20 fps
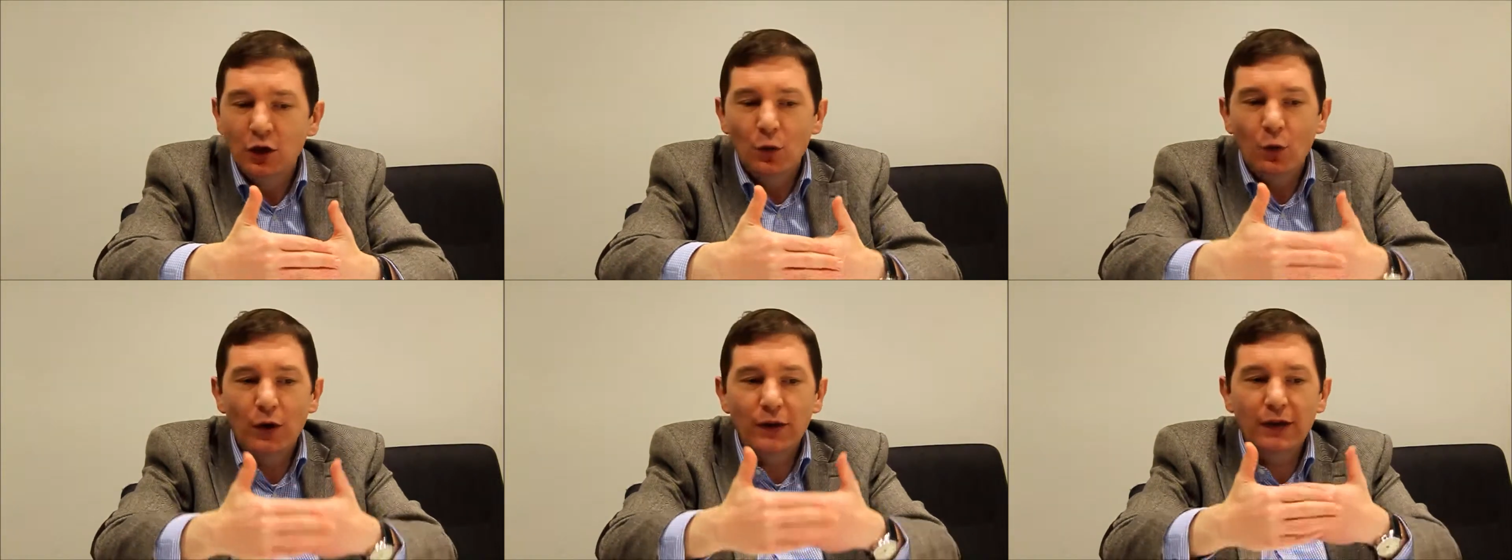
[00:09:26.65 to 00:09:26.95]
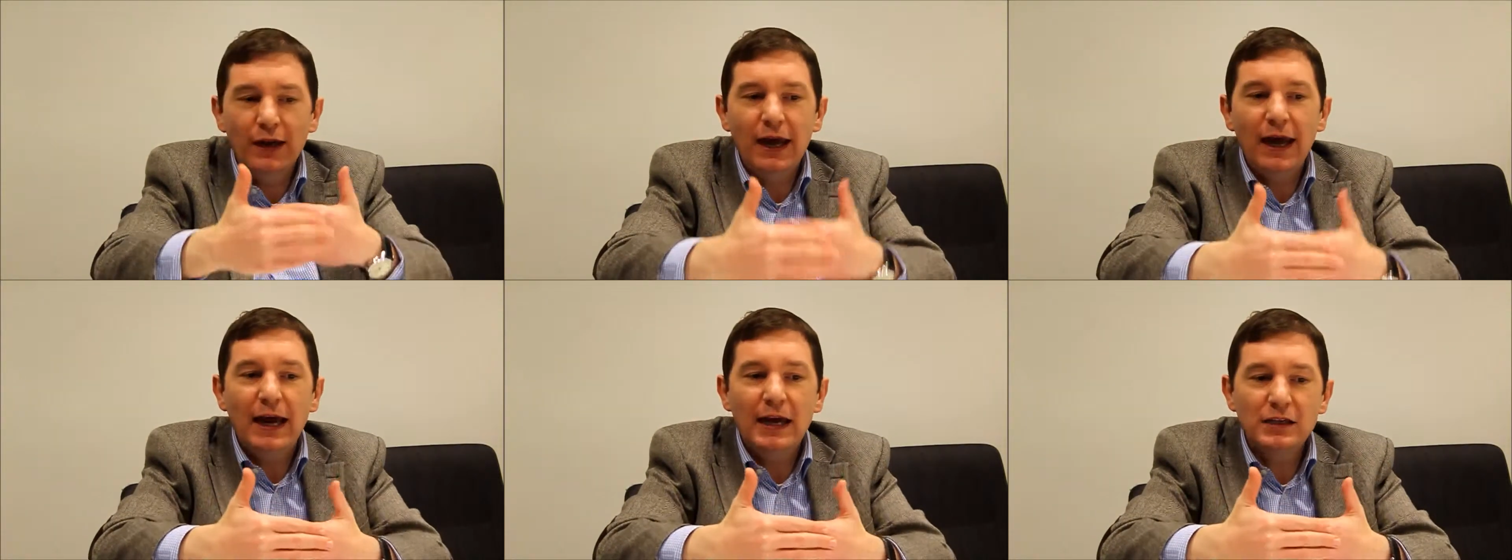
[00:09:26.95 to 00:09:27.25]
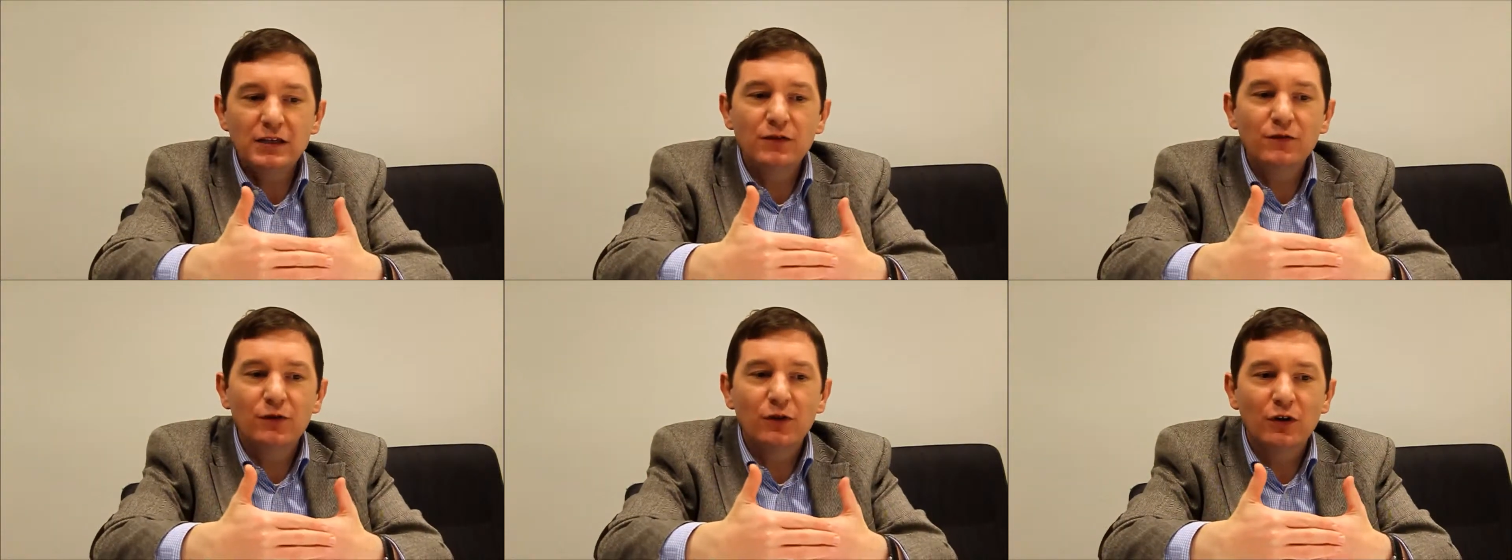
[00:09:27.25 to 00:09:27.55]
What they
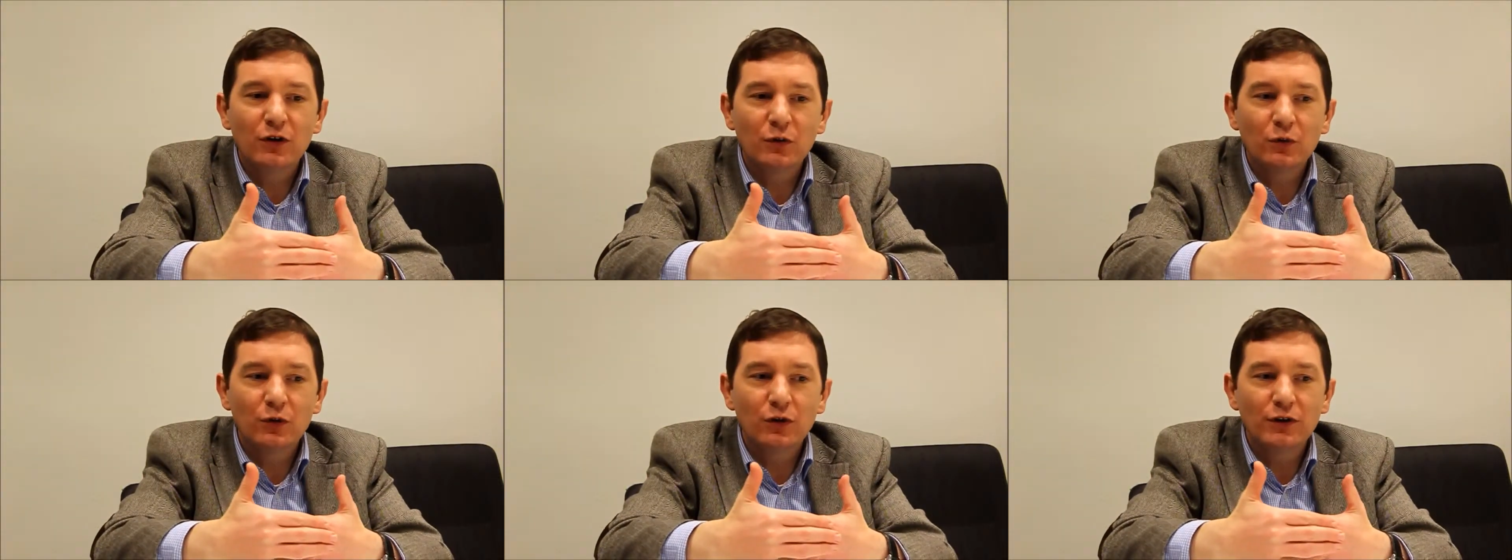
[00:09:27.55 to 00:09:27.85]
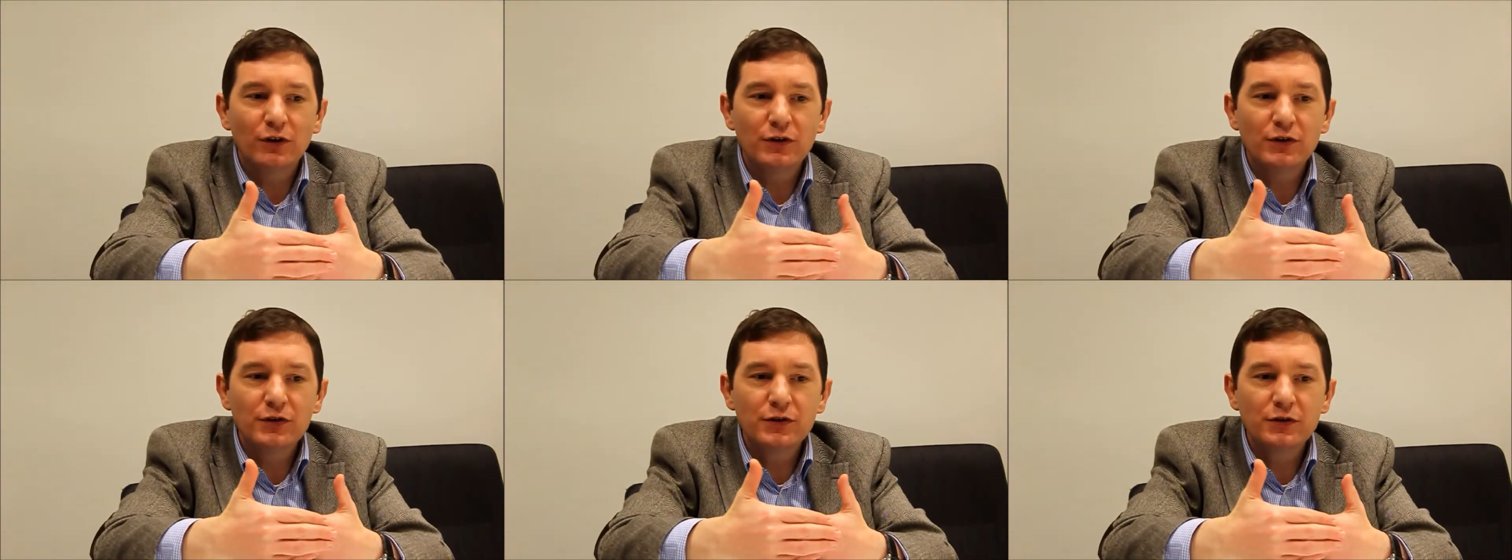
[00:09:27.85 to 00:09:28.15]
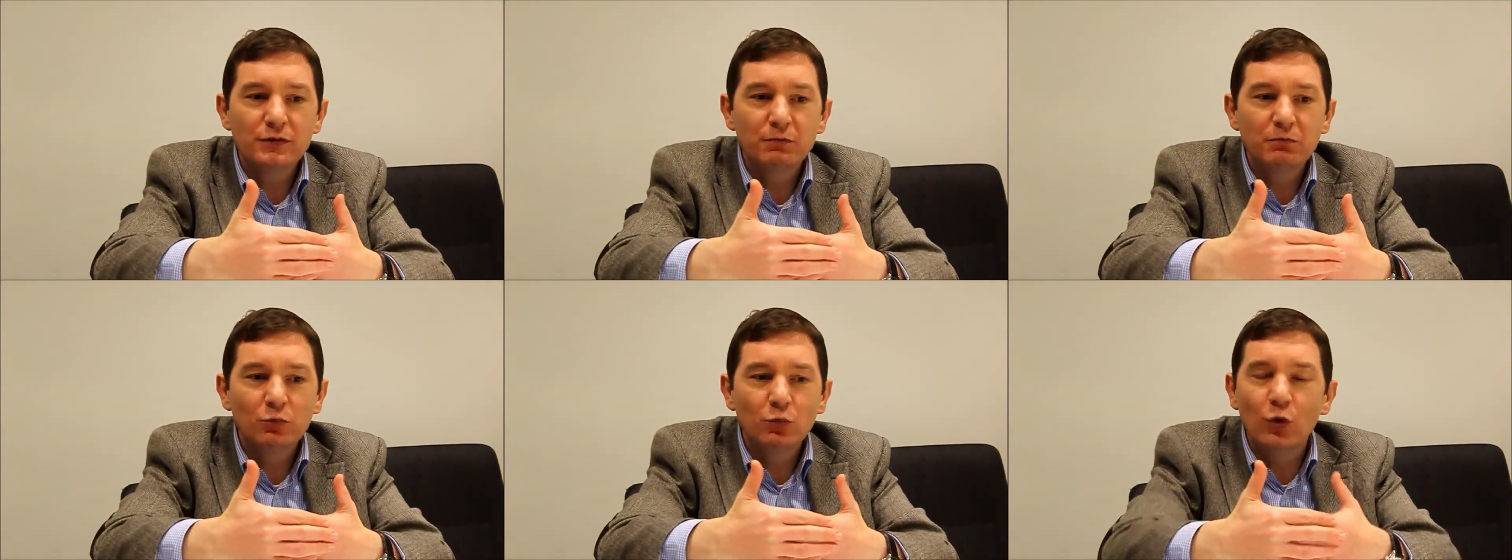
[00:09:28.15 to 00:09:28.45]
asked for
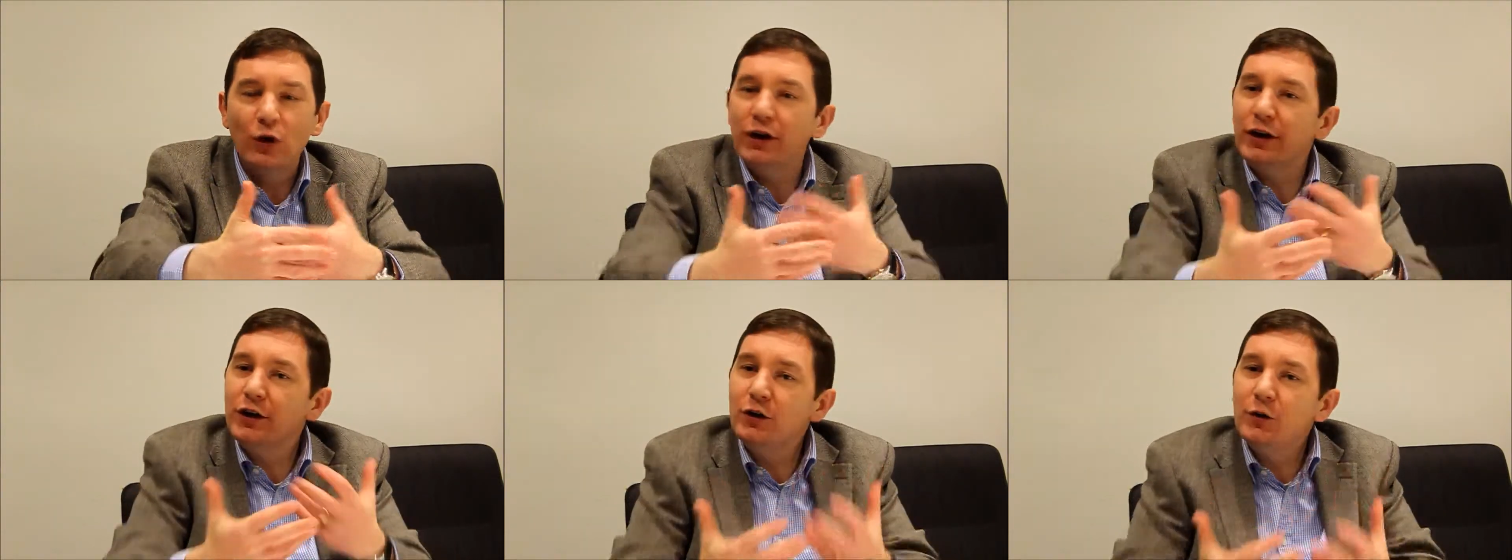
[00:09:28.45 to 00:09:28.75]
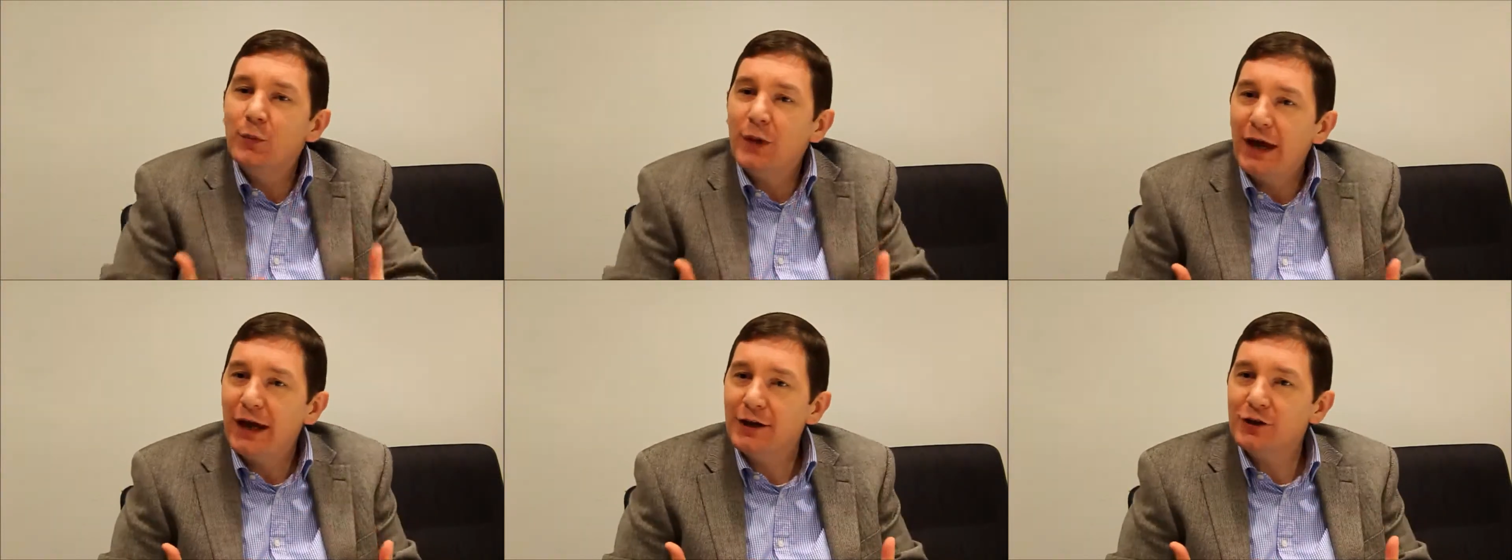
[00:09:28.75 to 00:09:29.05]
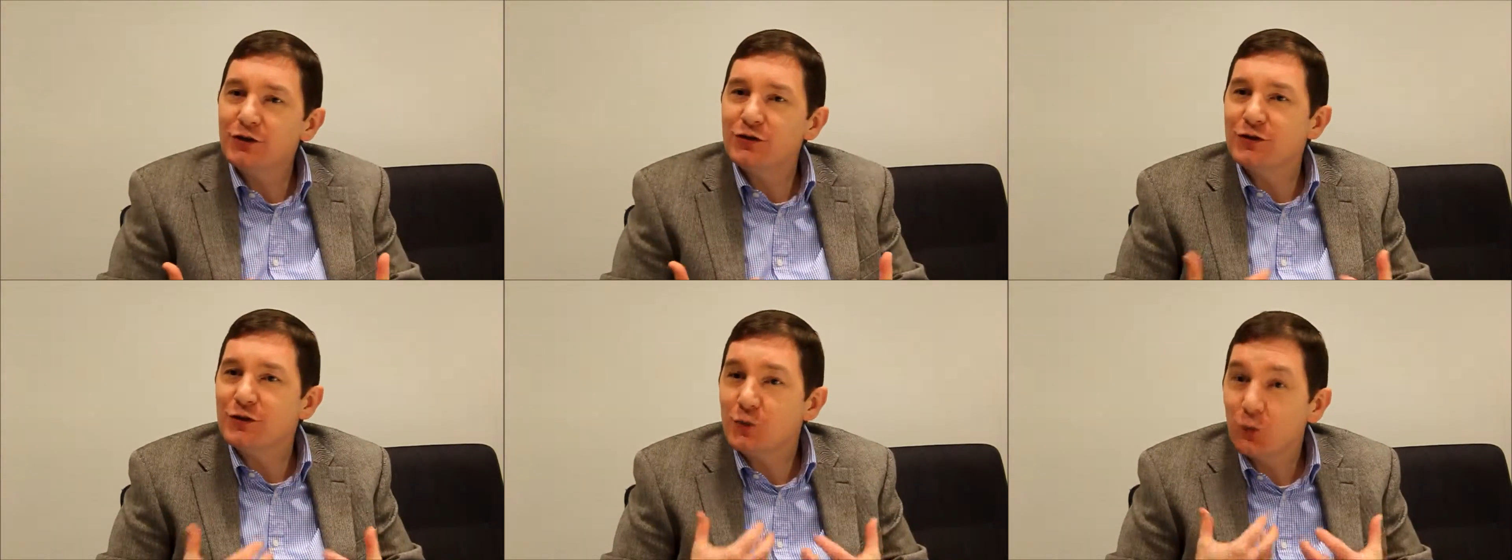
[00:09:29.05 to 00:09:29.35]
was, what are your
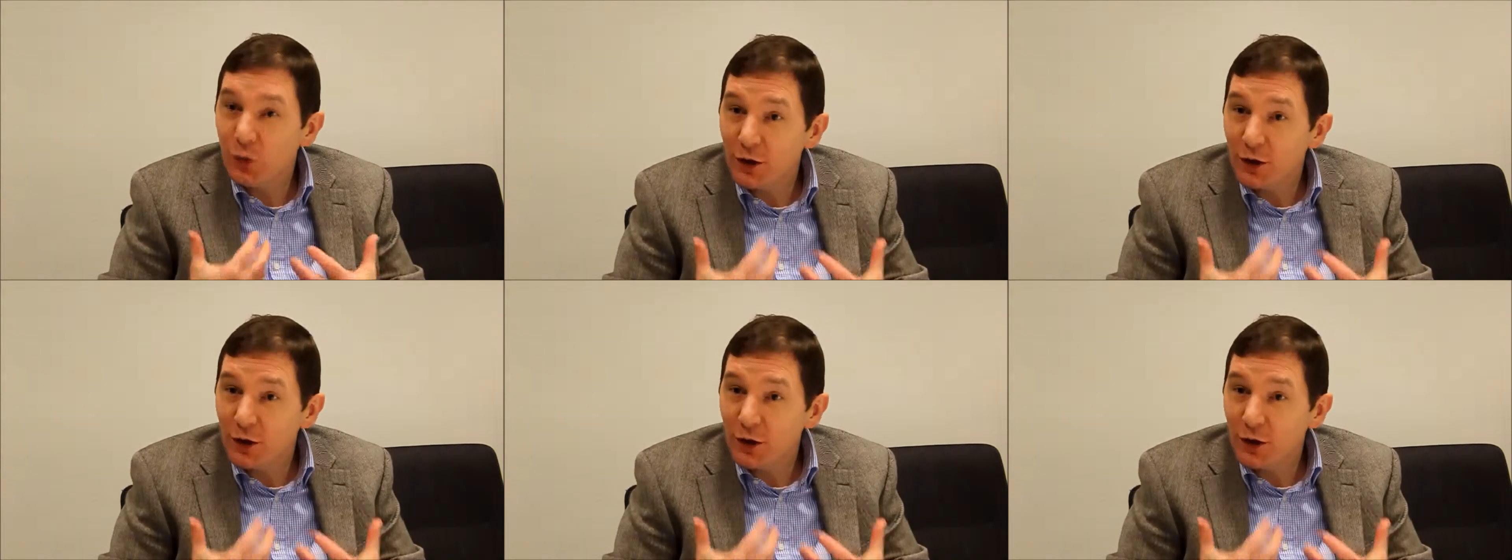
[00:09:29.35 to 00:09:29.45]
passions?